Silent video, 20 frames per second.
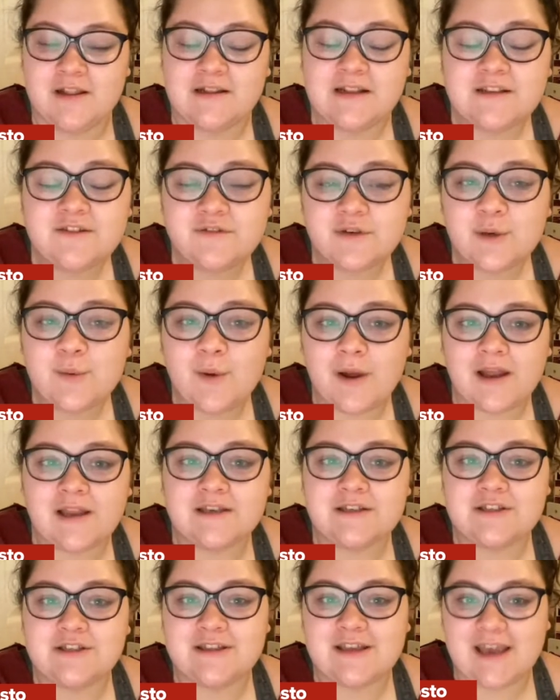Let's
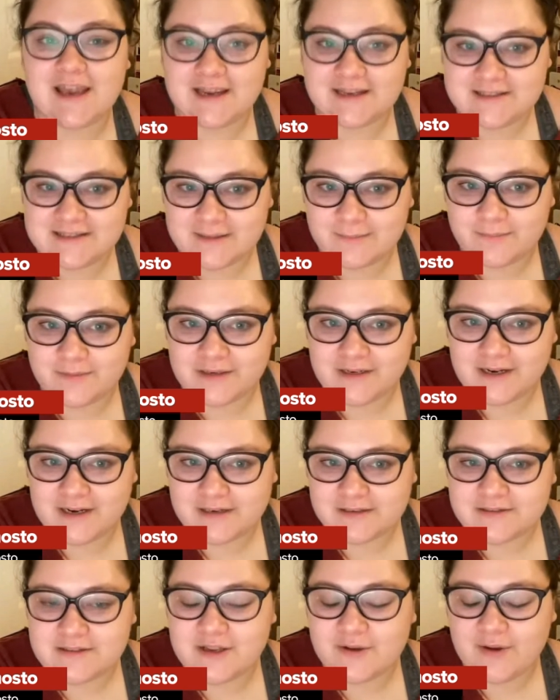rewind to the exit
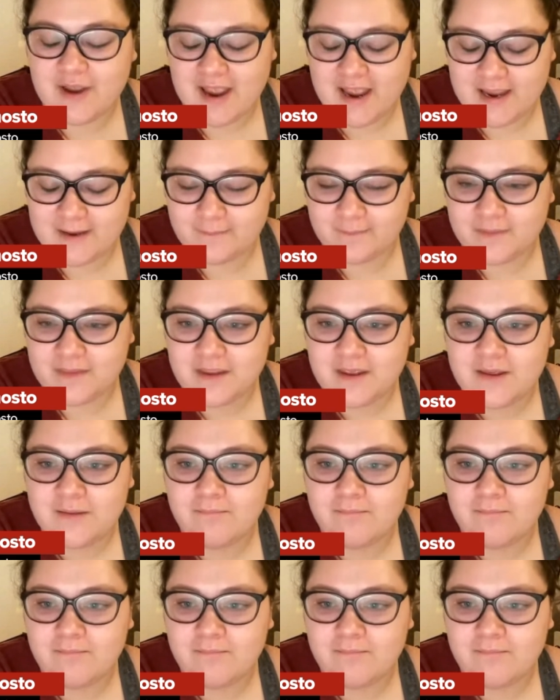meetings, okay?